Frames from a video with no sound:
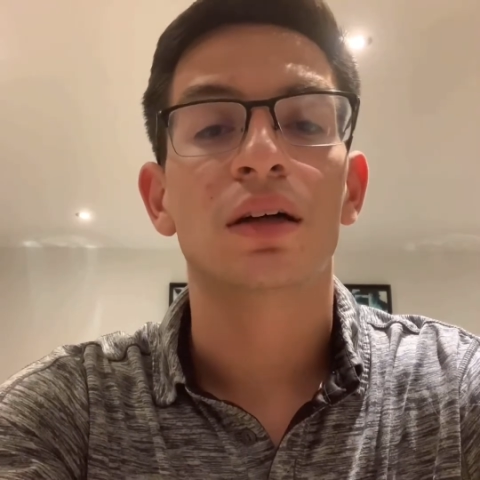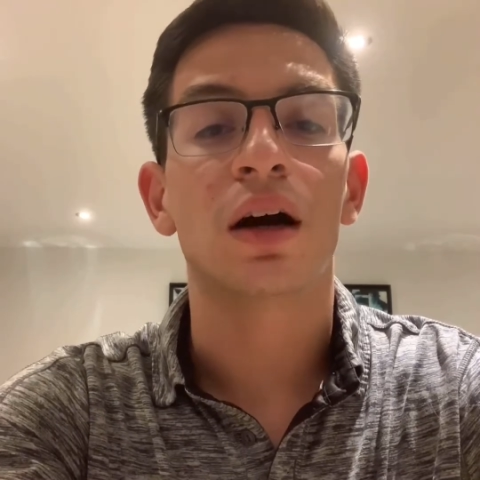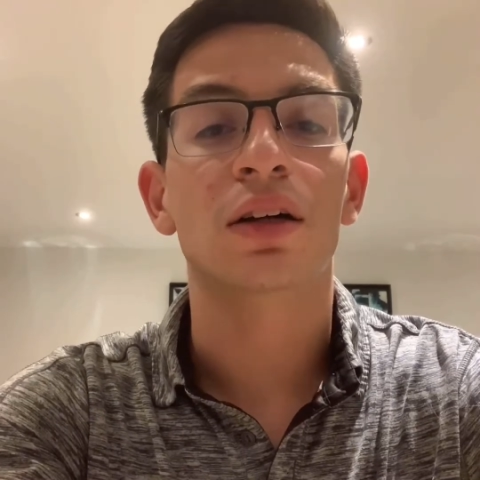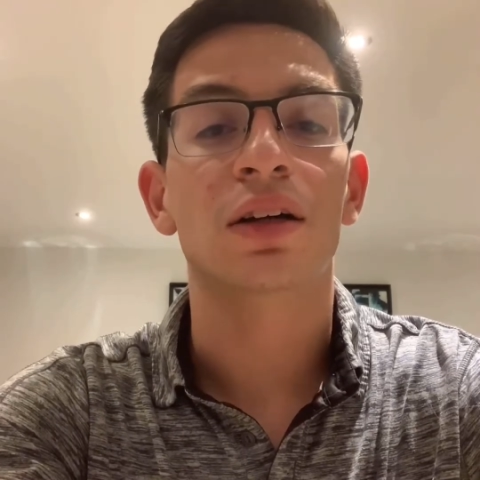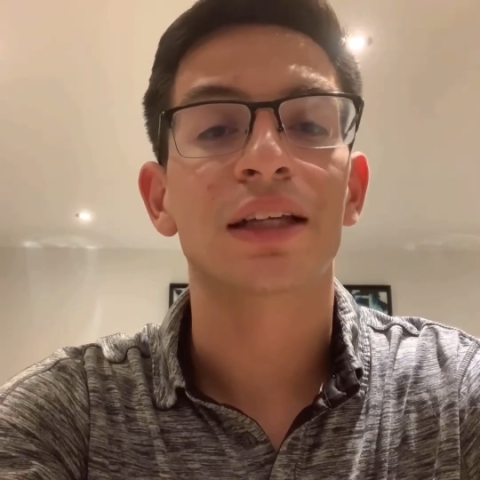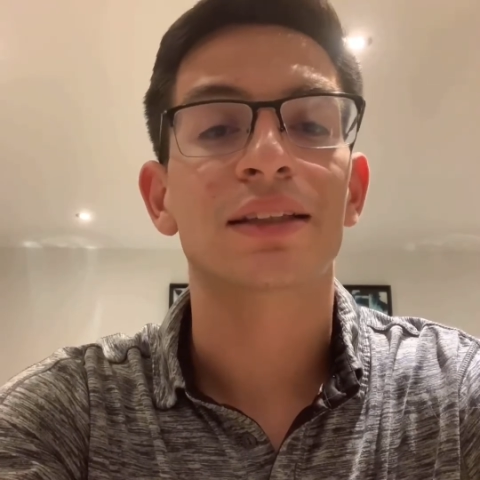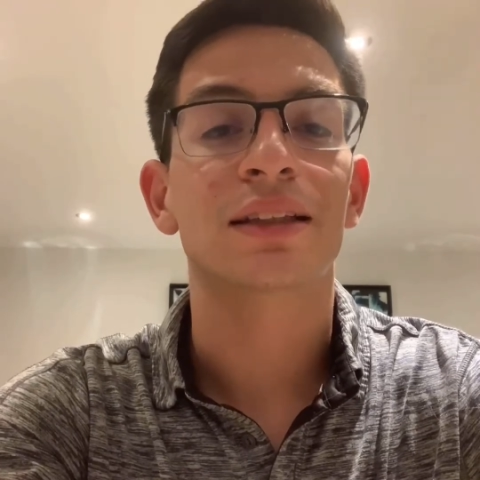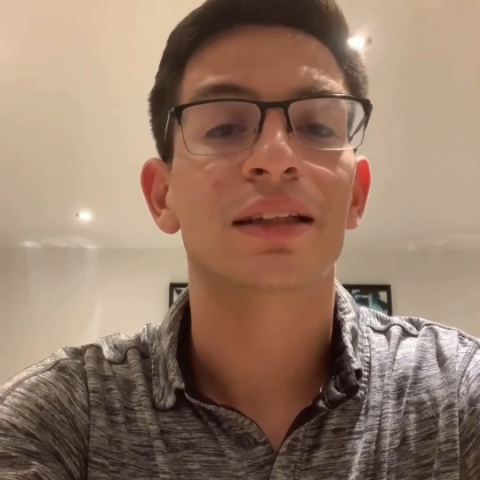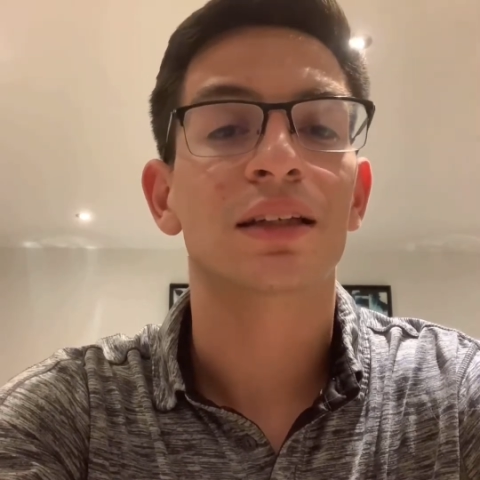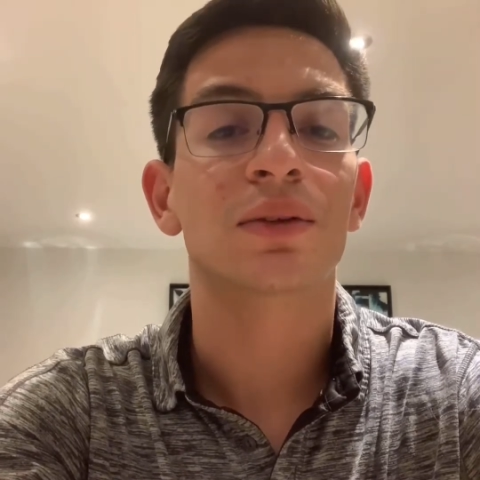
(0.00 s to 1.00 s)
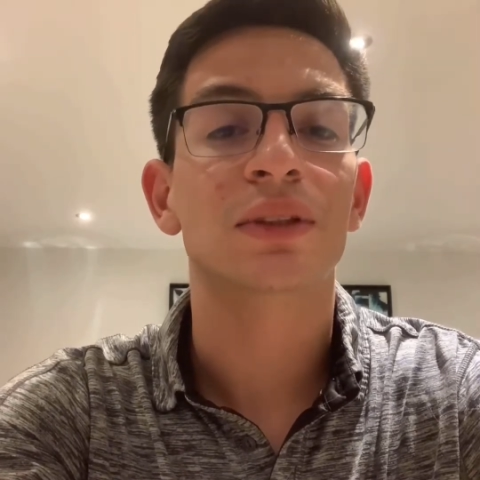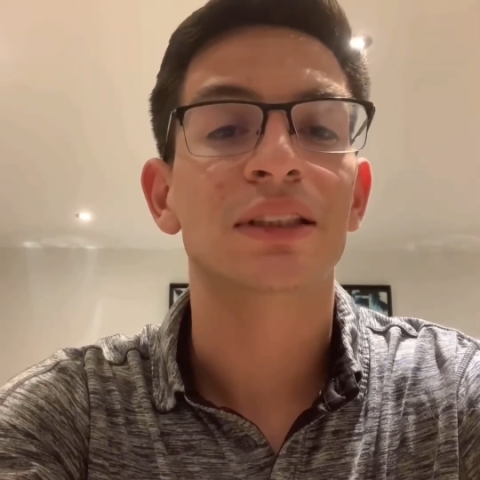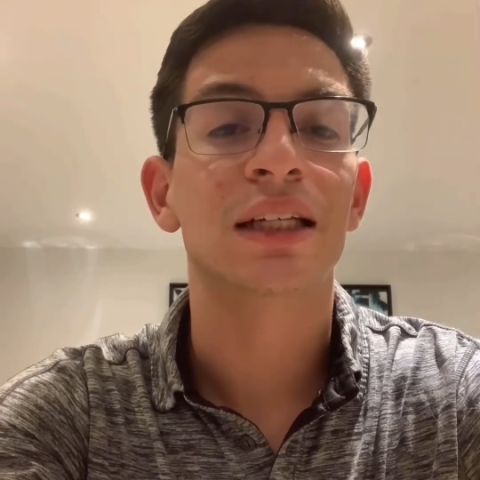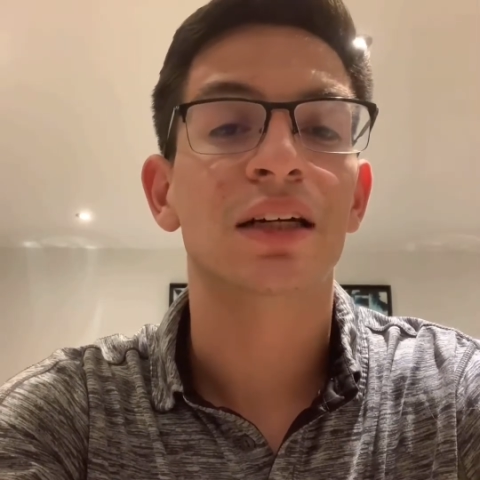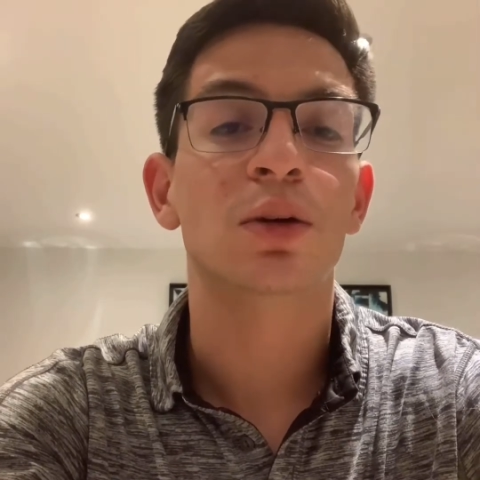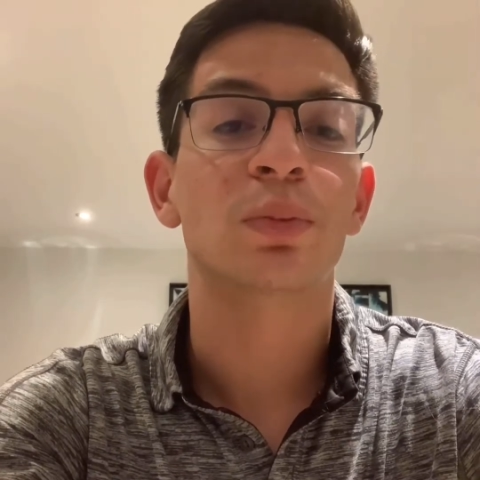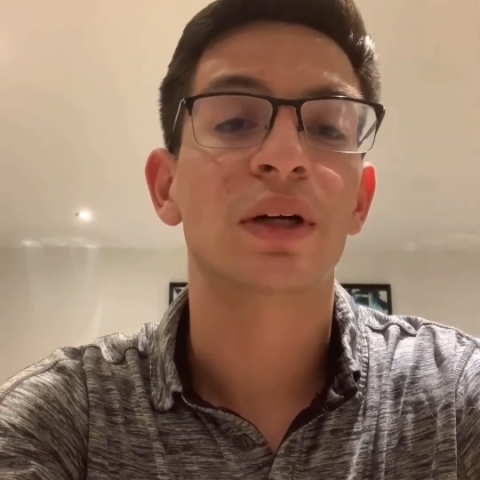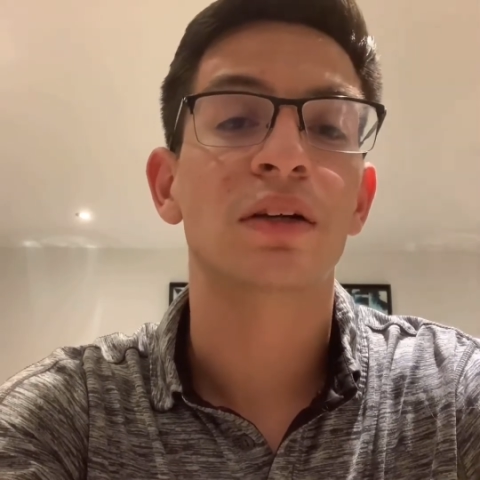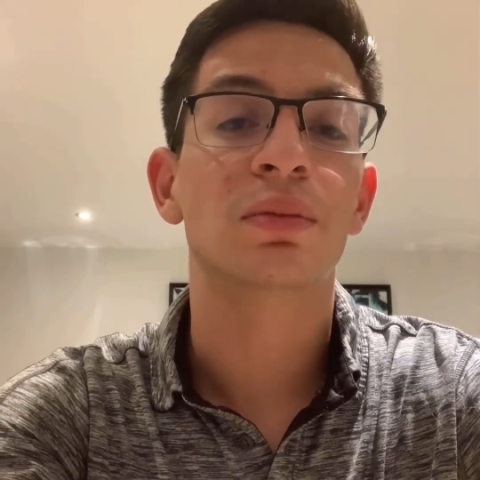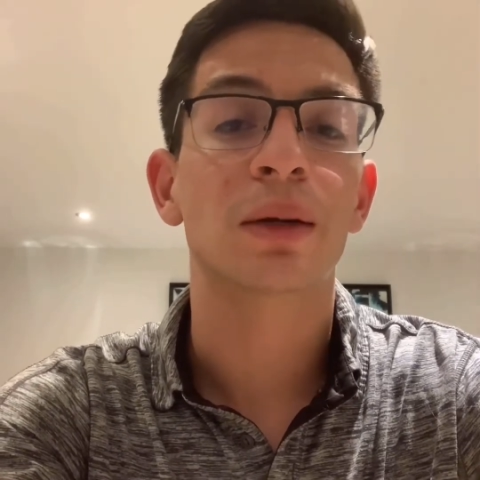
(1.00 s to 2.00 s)
Our collected data was then
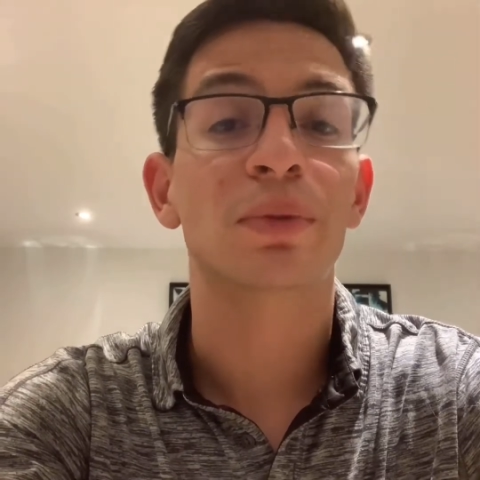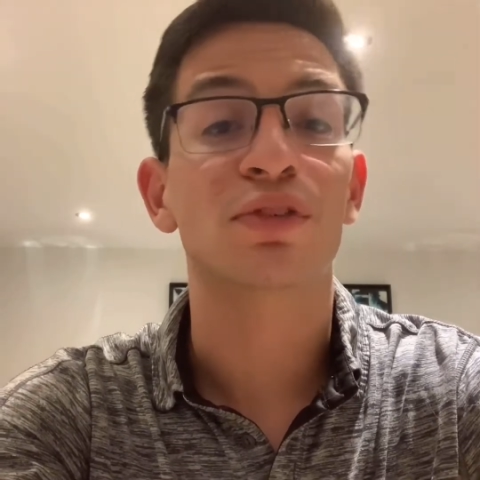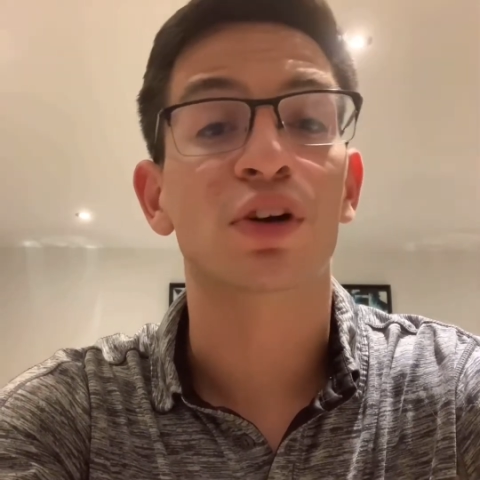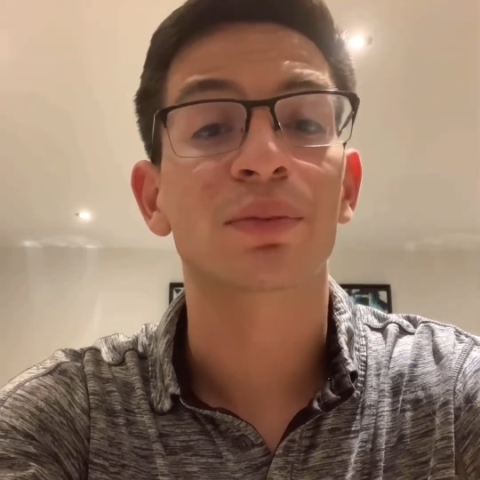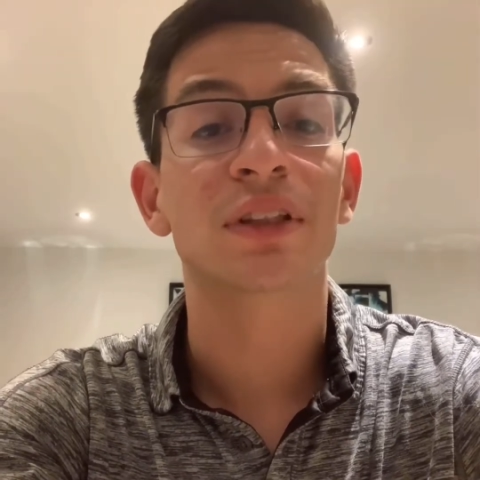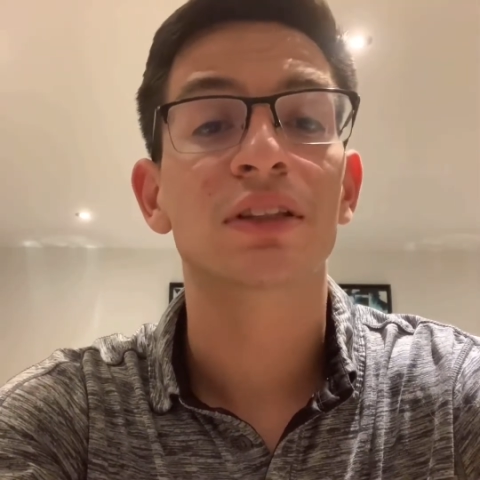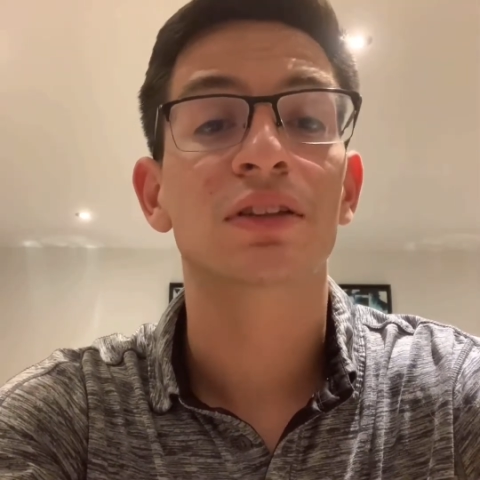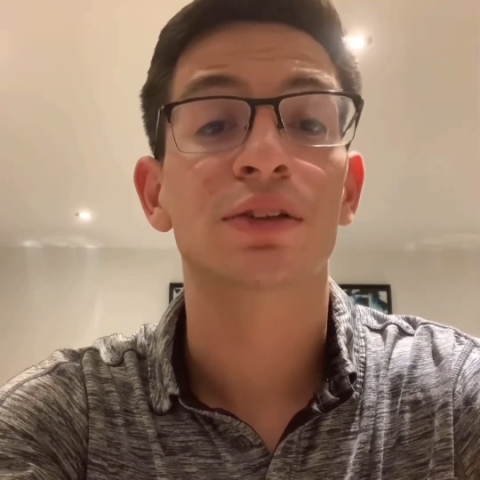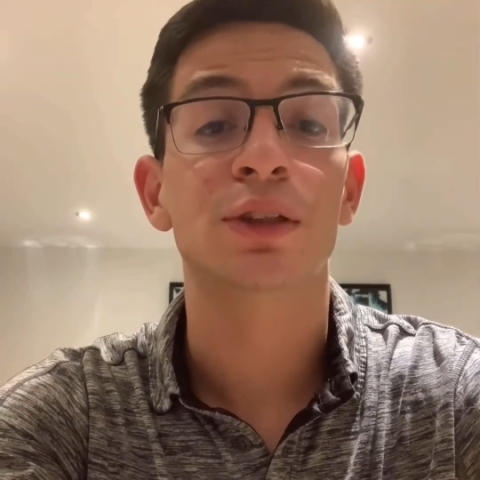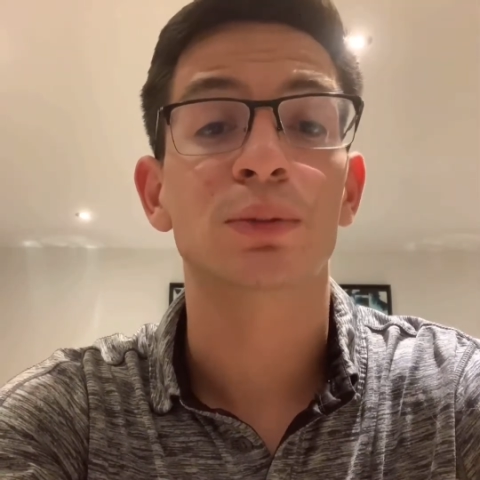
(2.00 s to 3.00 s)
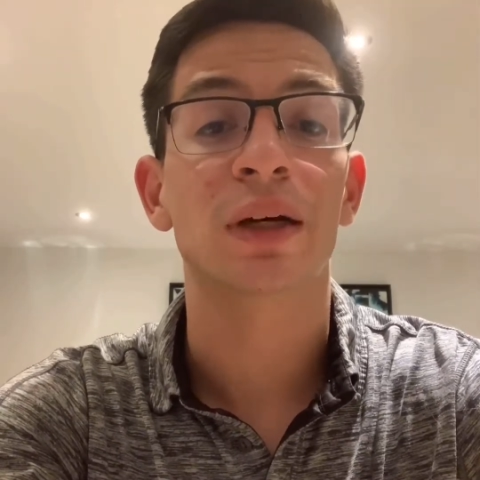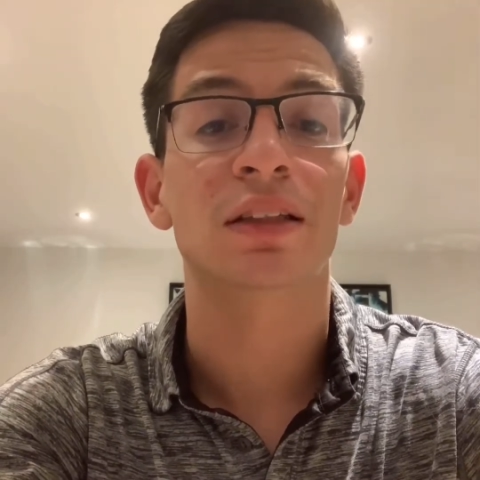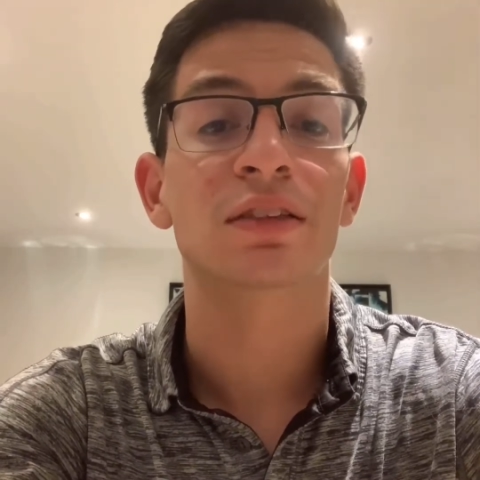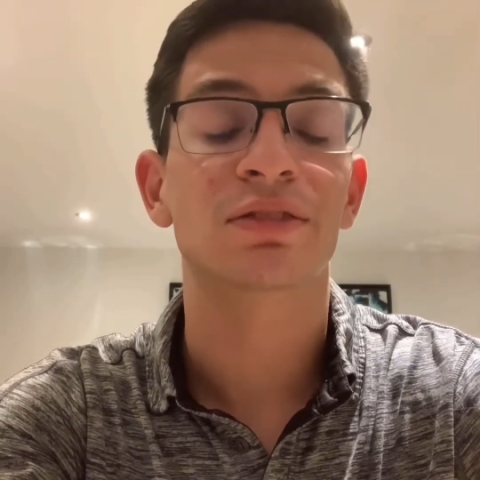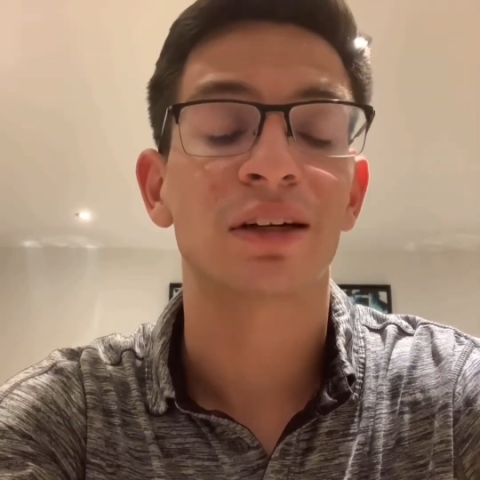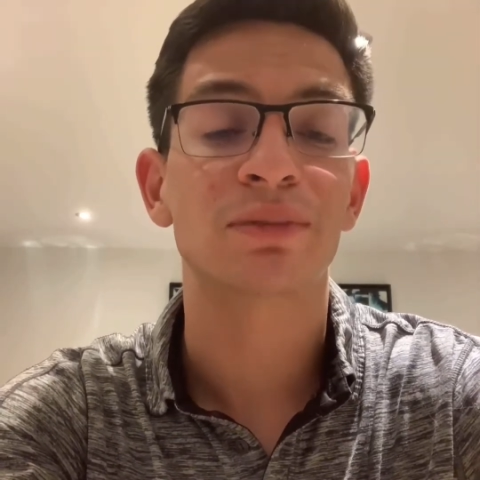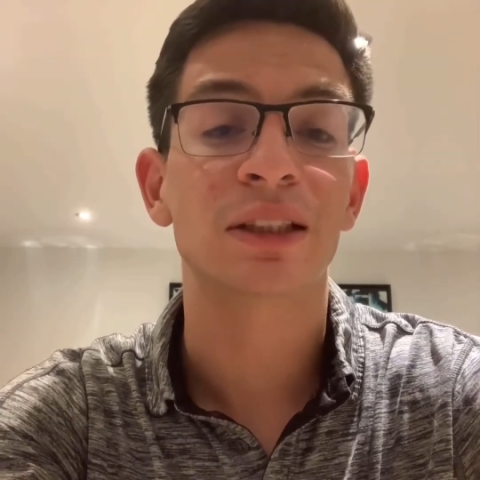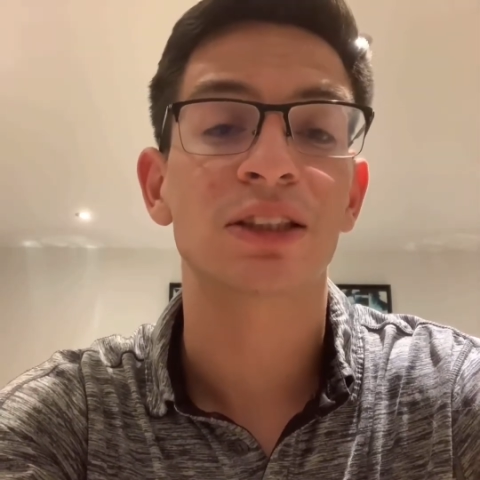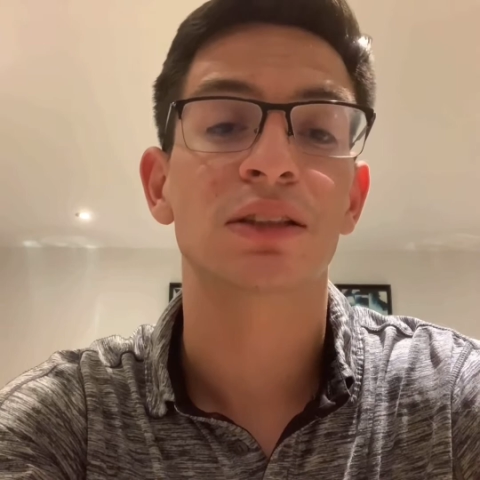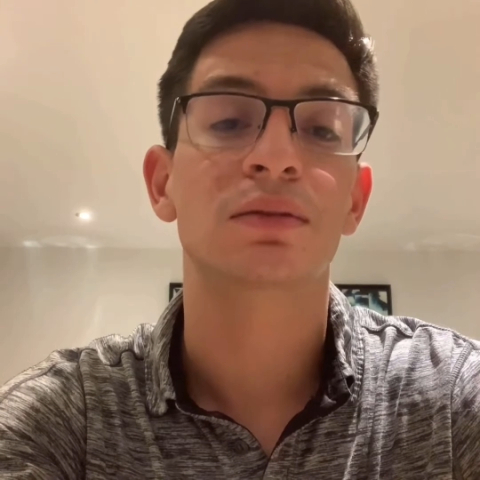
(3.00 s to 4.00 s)
compared by performance to respective
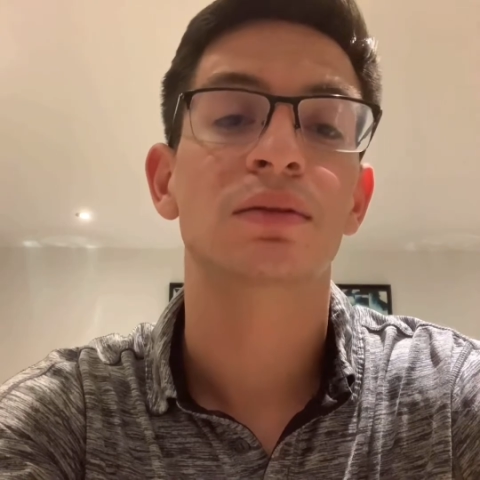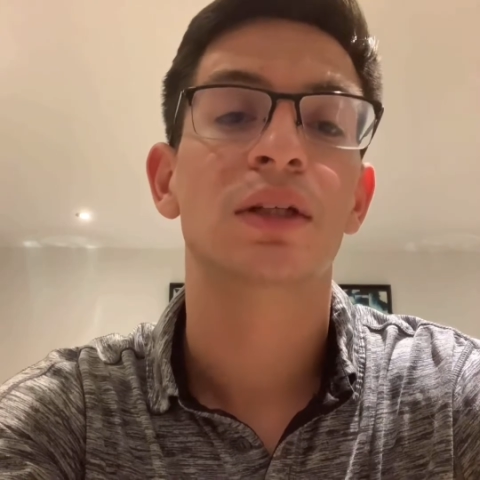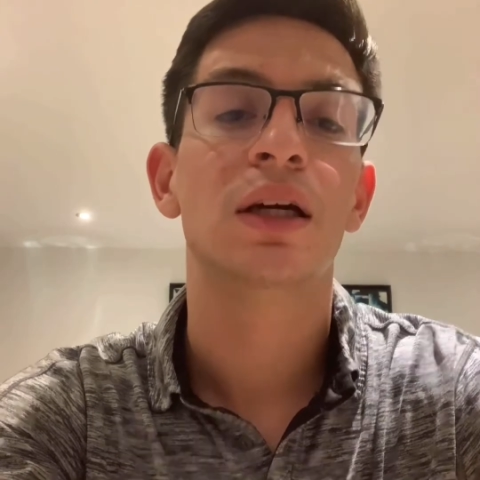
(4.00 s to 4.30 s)
competition,